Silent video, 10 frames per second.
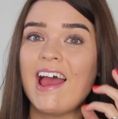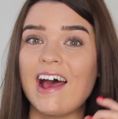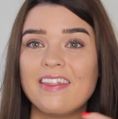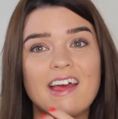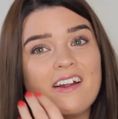
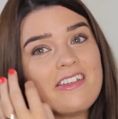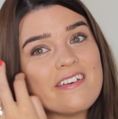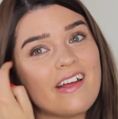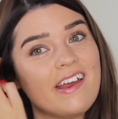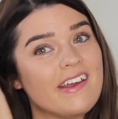And then I
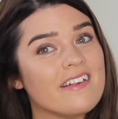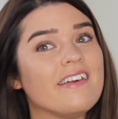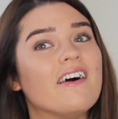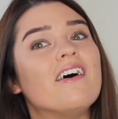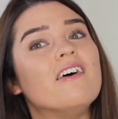just take it,
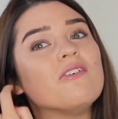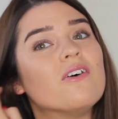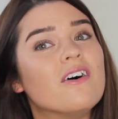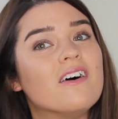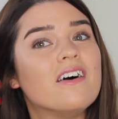see, I've
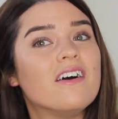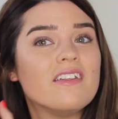got